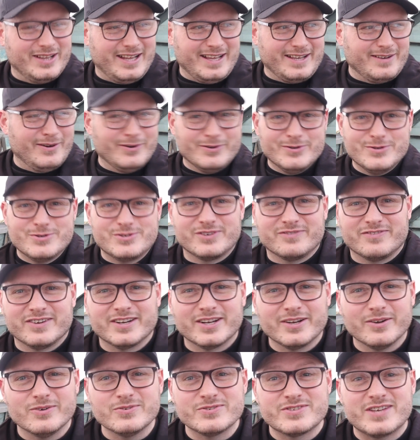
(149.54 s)
like 100
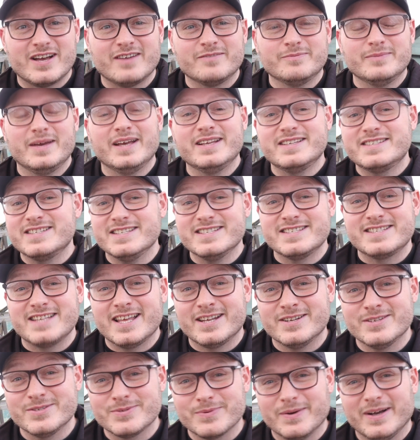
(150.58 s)
videos that I've made since
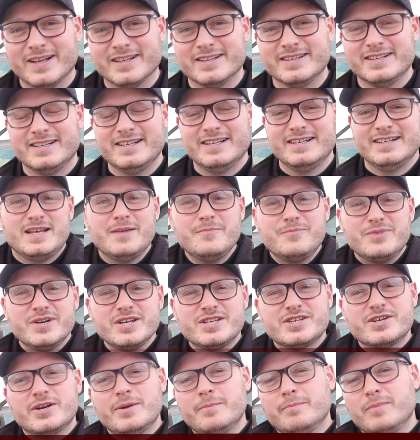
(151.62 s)
then as well.
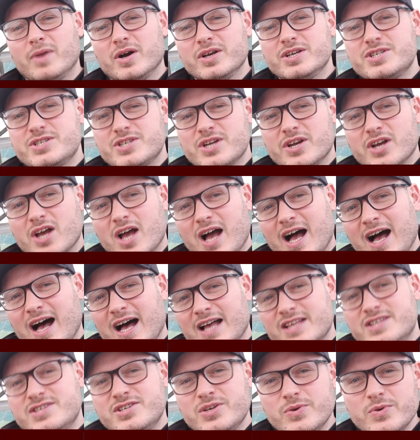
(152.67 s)
Temperature and moisture
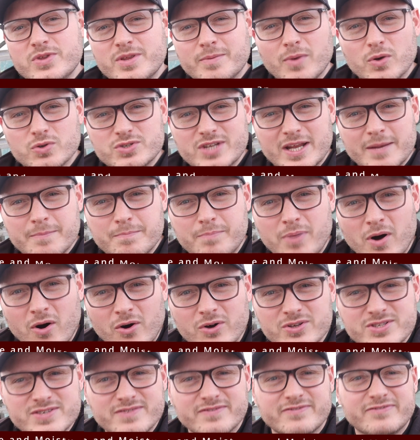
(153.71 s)
are two of the most
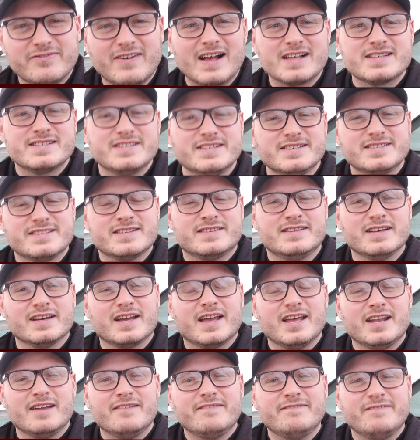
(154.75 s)
important factors
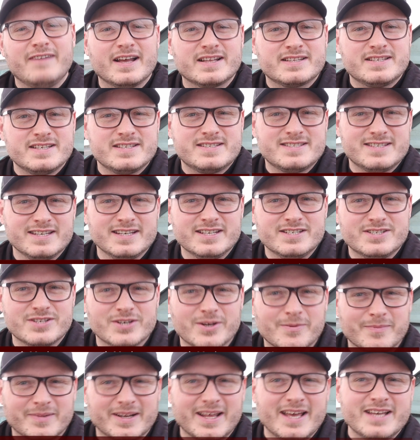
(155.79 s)
that can affect seed
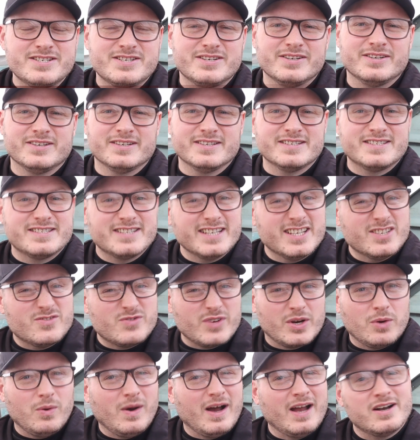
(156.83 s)
germination. Seeds
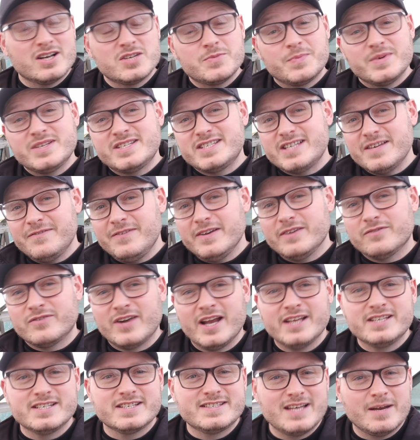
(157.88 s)
require a specific
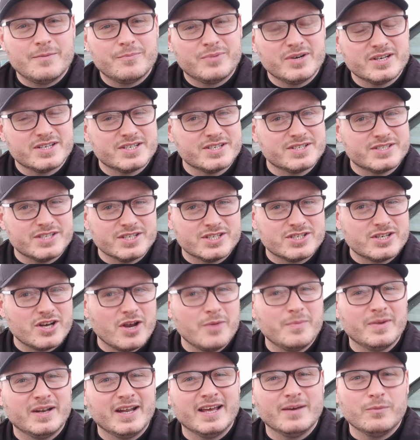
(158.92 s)
range of temperatures to
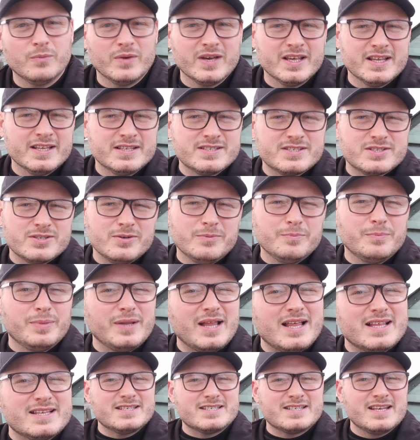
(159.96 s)
germinate, with some
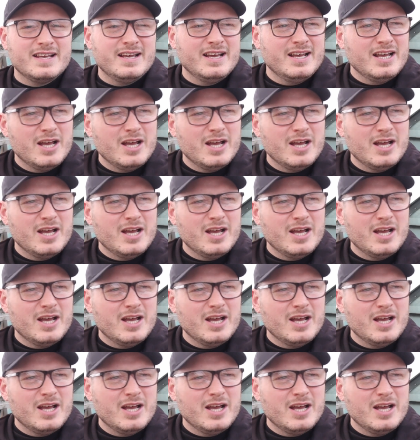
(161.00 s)
plants